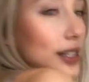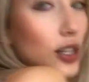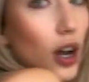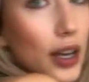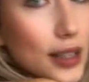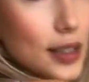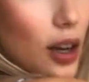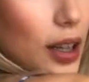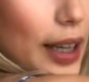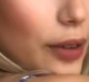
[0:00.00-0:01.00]

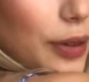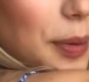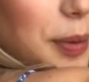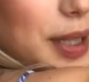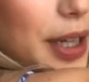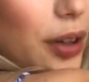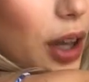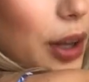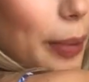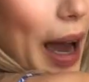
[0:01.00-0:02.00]
got like ribbed material
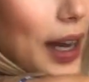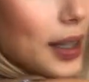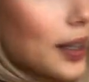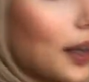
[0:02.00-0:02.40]
on the back,